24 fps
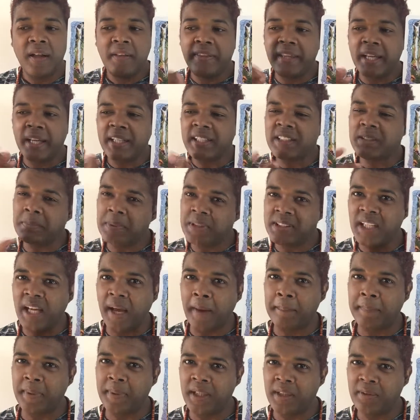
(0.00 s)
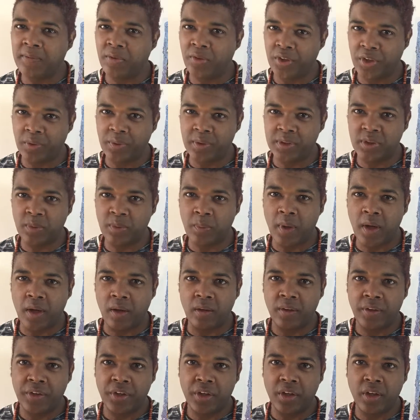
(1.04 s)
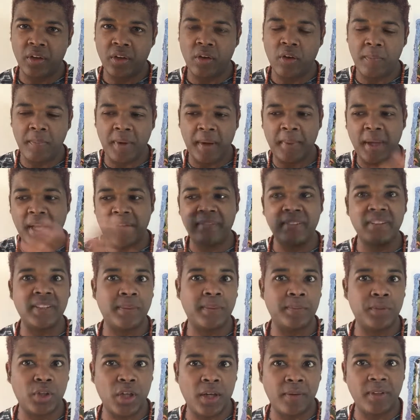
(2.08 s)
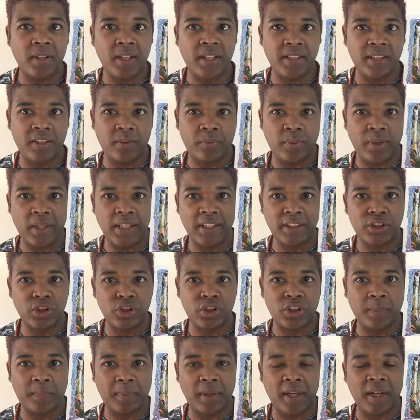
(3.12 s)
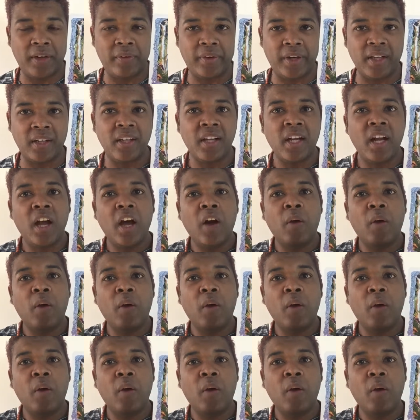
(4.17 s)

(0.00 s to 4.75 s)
that is busy happening for you as well, you know, or maybe having some trouble in the relationship area.